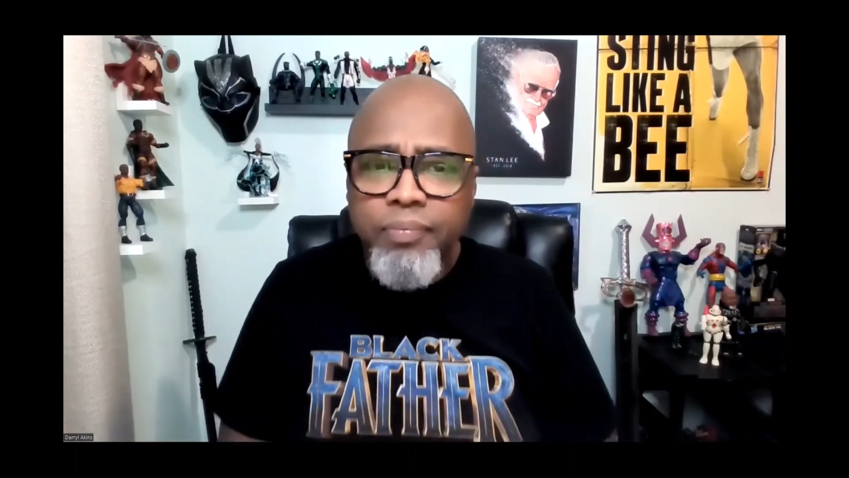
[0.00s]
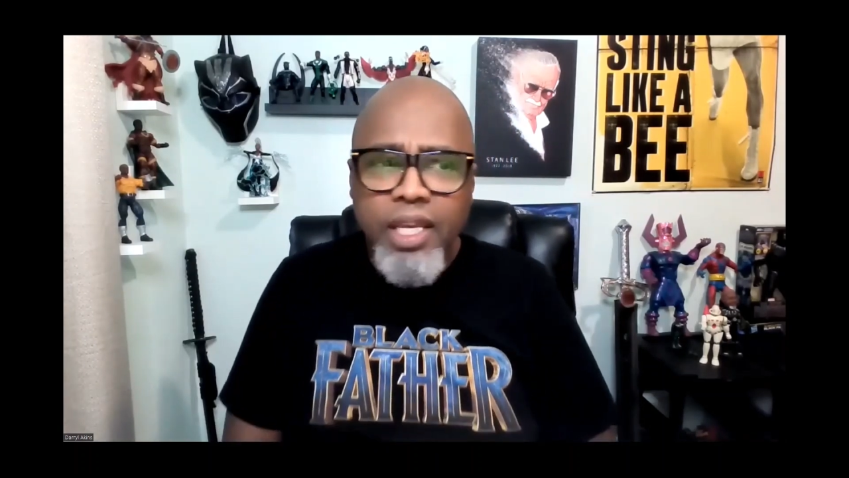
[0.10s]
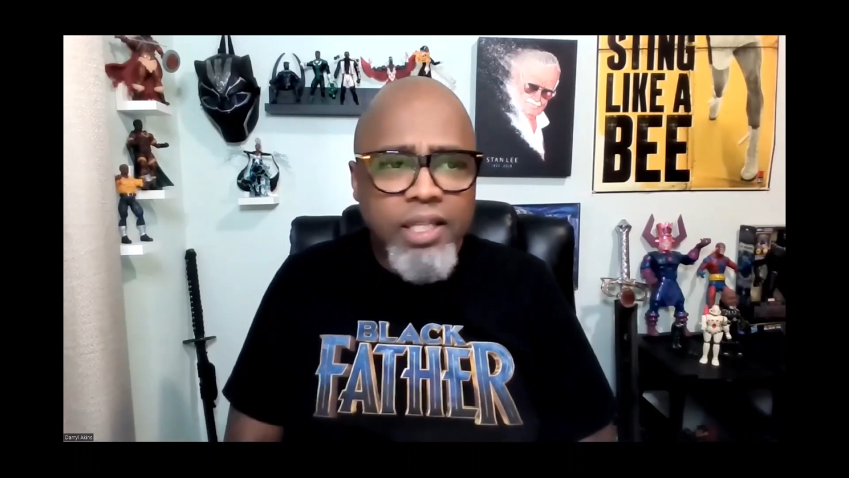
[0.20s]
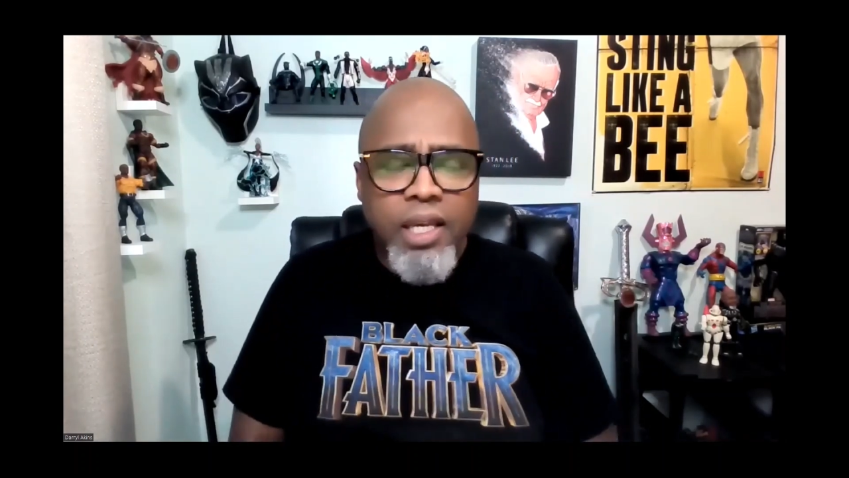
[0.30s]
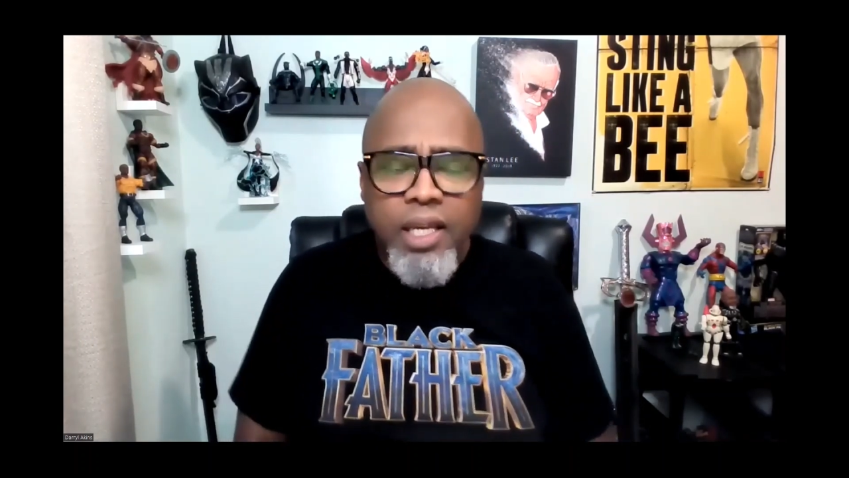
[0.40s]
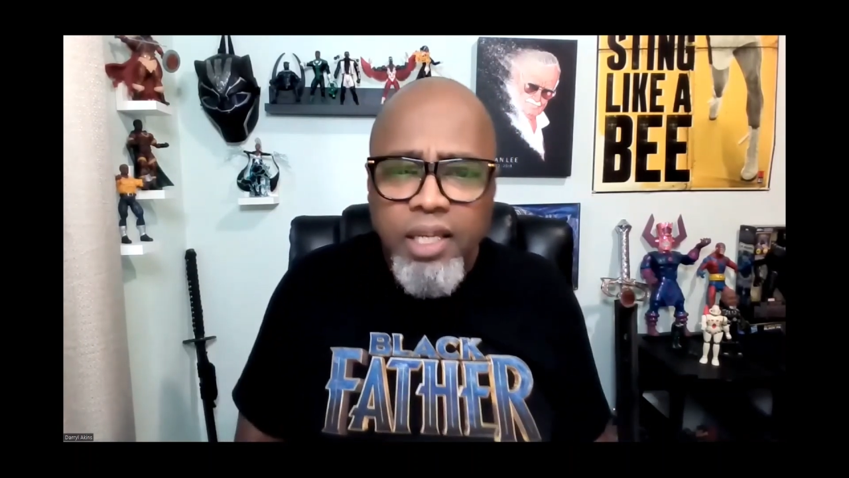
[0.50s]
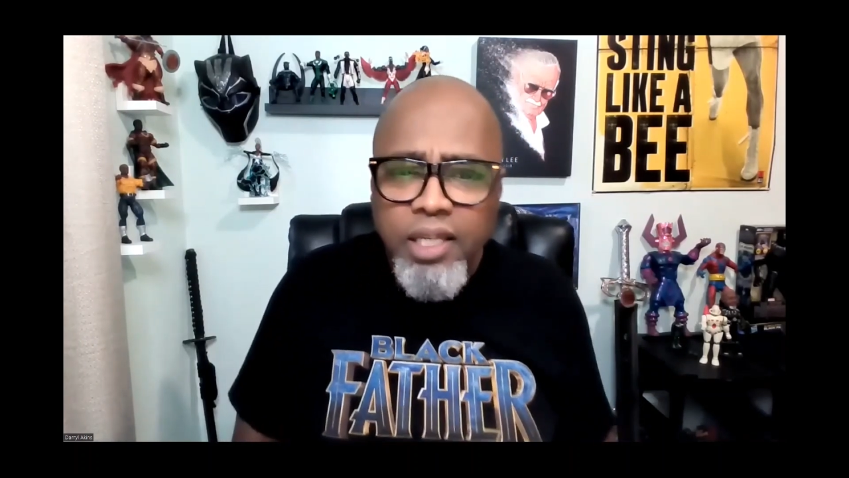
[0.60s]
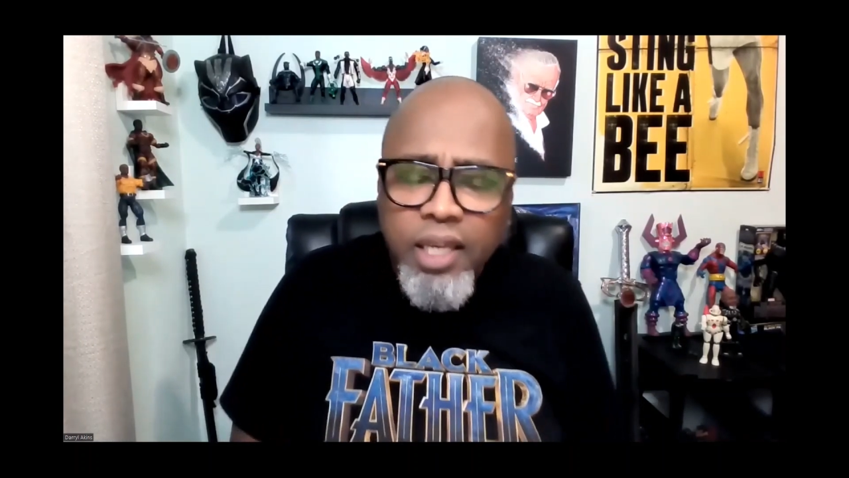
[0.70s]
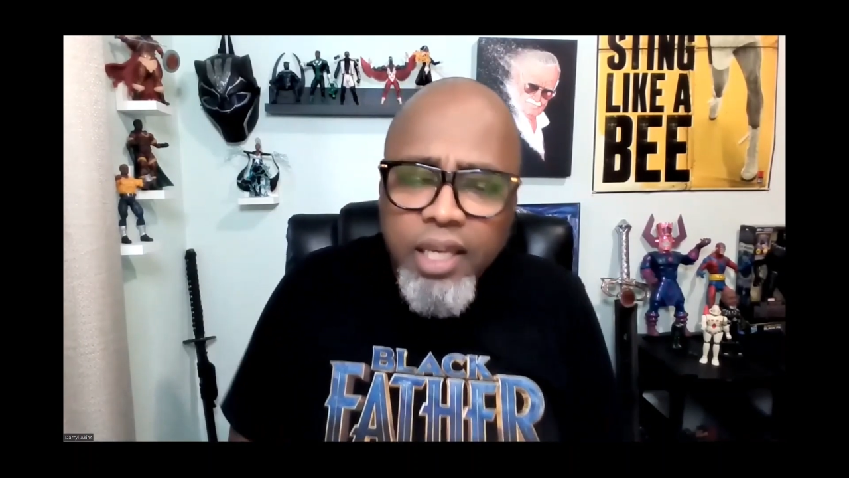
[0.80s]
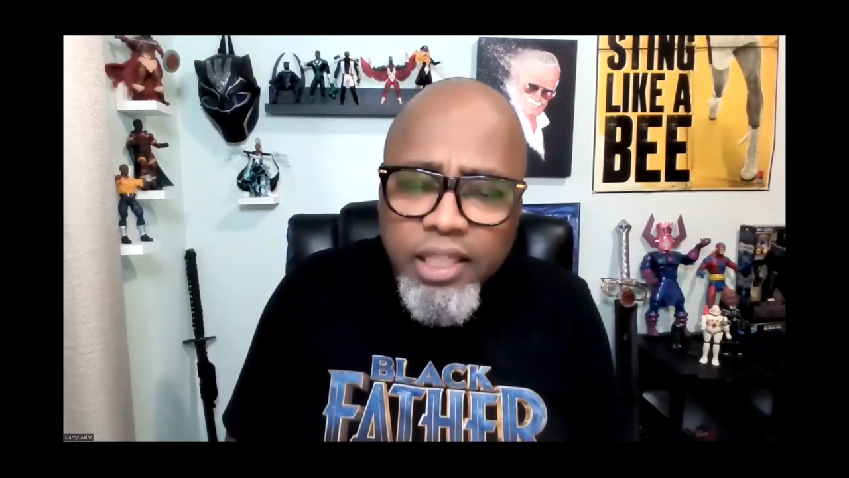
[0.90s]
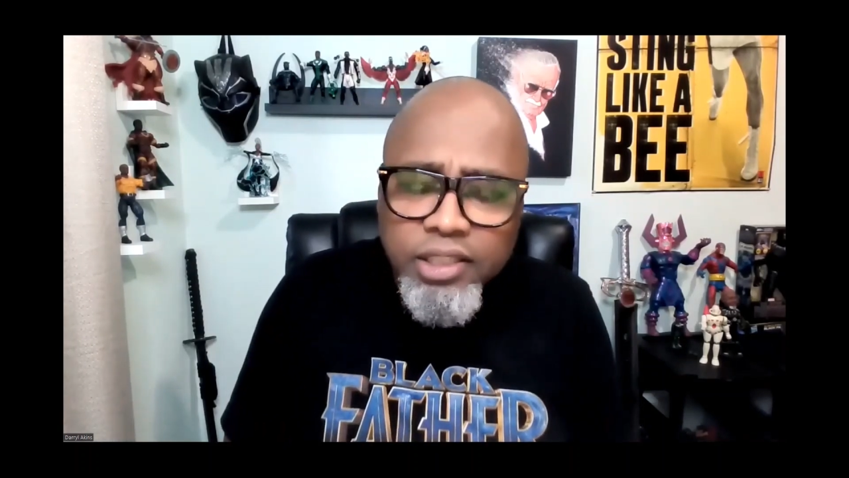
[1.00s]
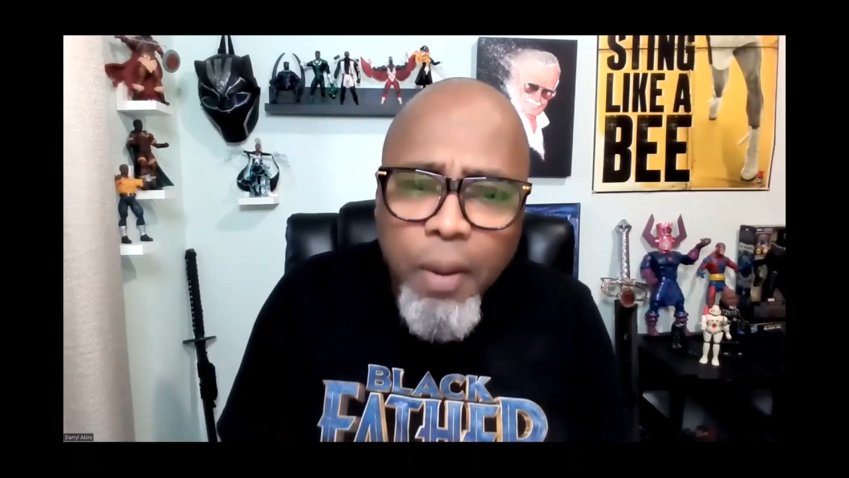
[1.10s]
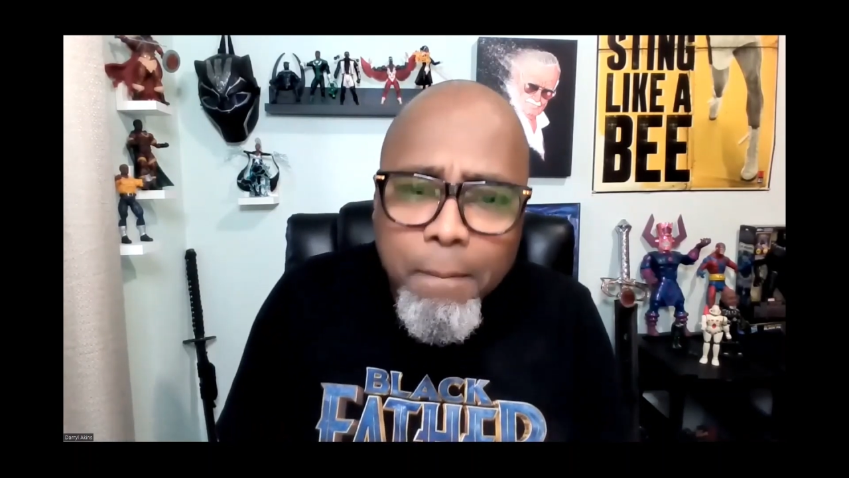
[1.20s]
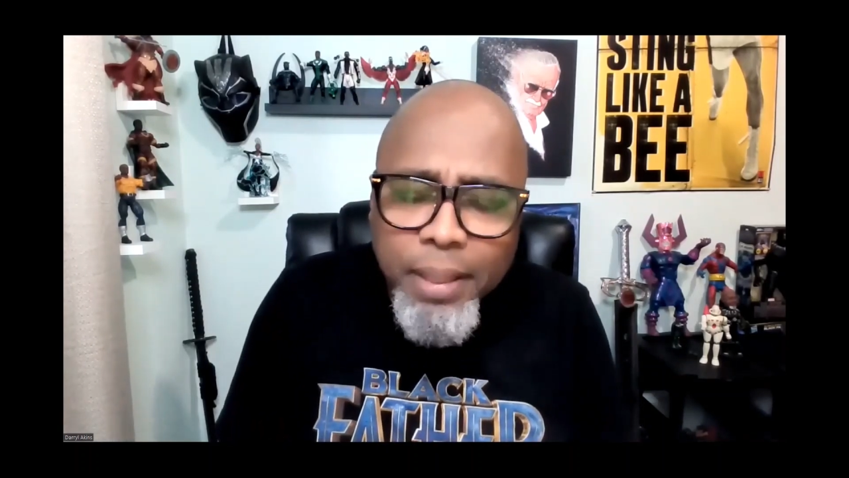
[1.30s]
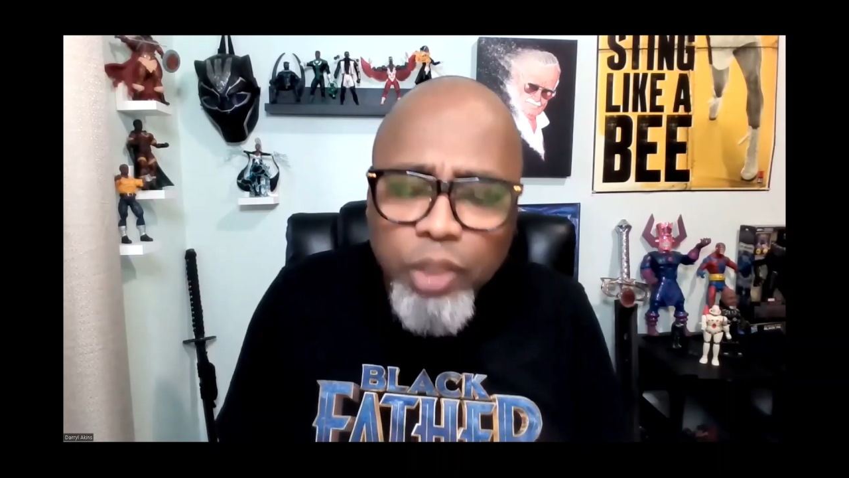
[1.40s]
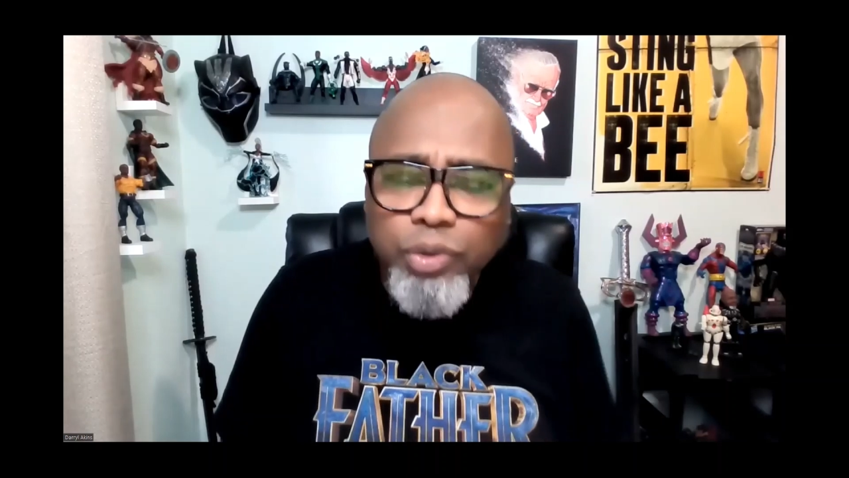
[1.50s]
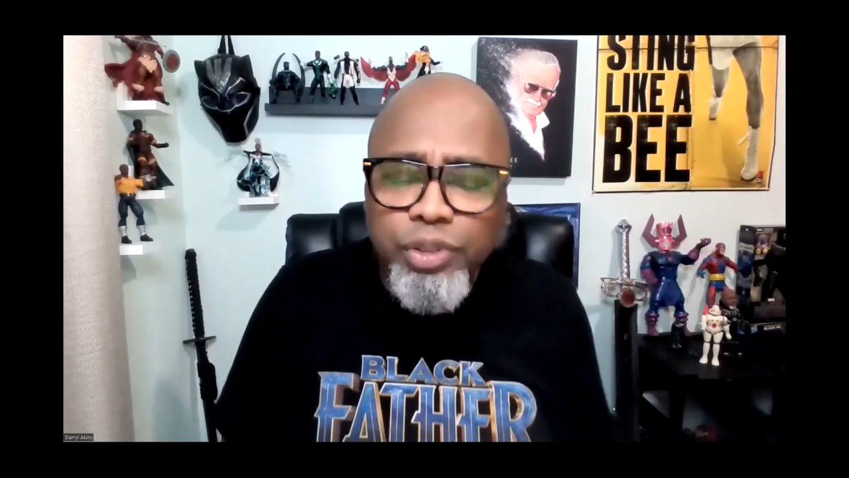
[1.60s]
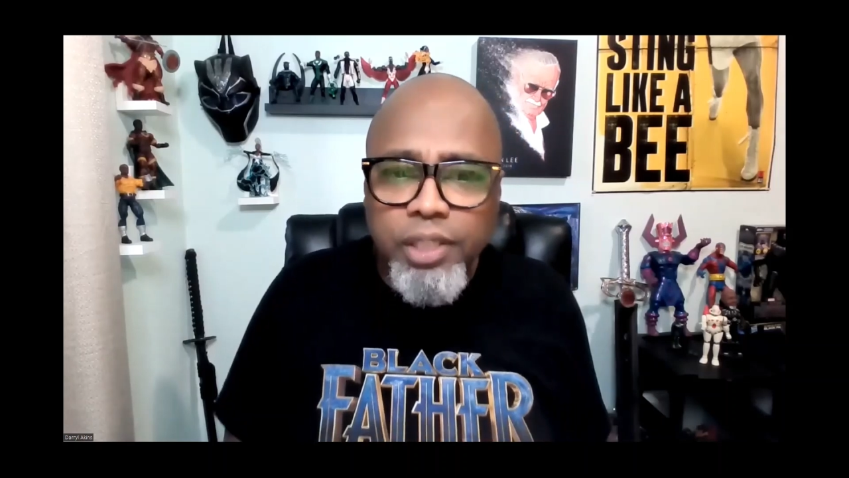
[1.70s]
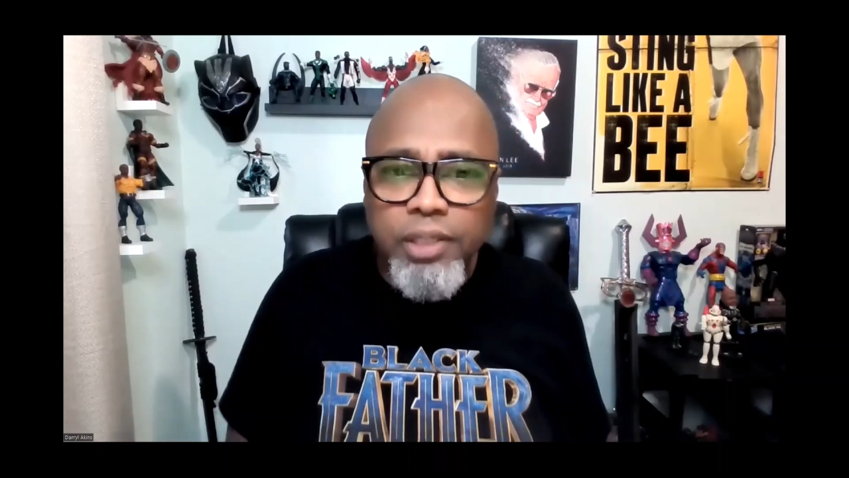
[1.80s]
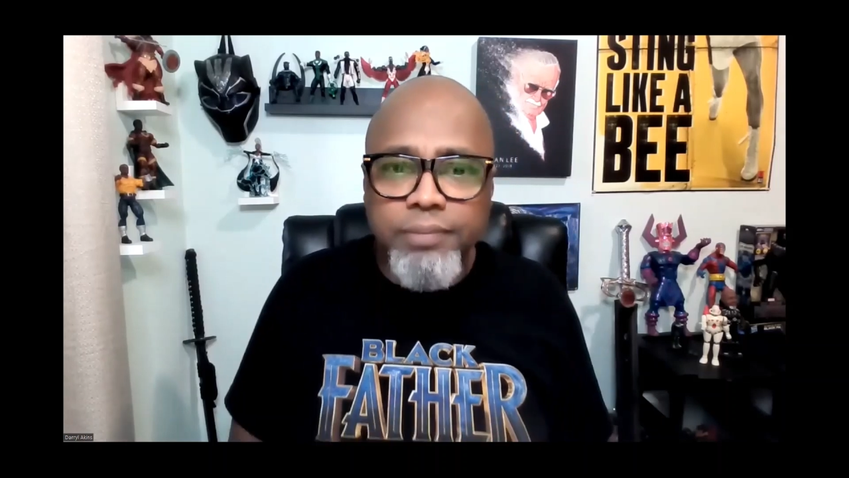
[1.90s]
He he he's an
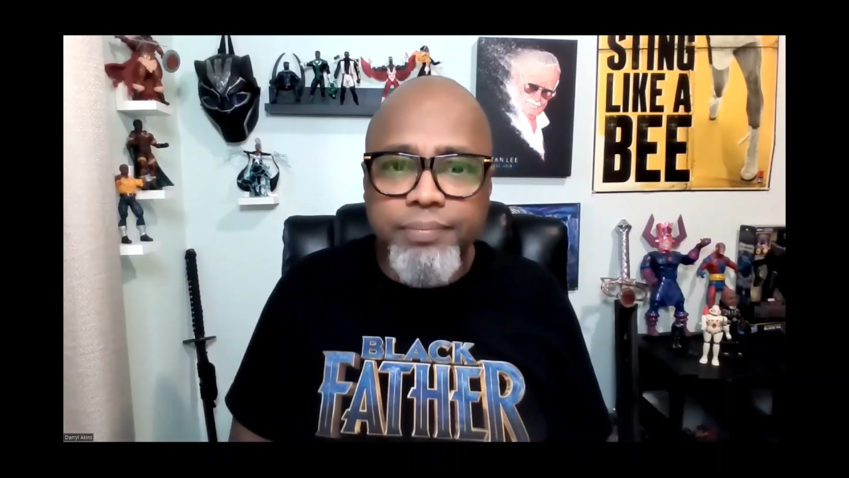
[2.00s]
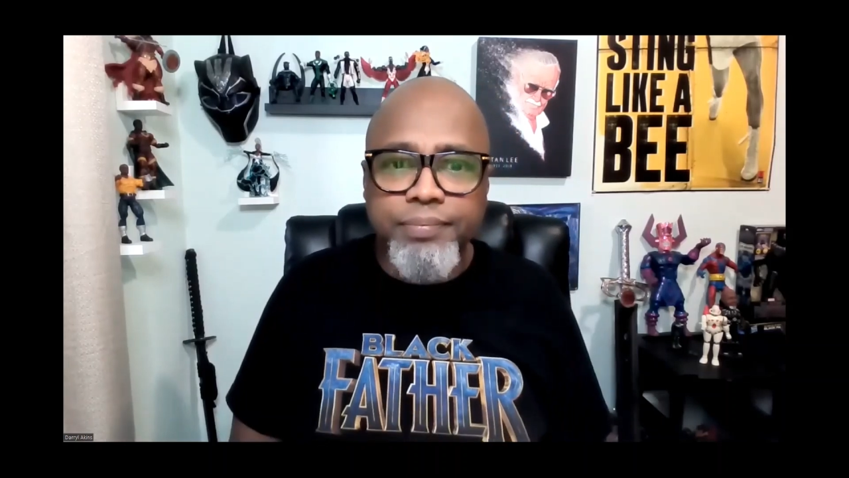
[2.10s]
abuser.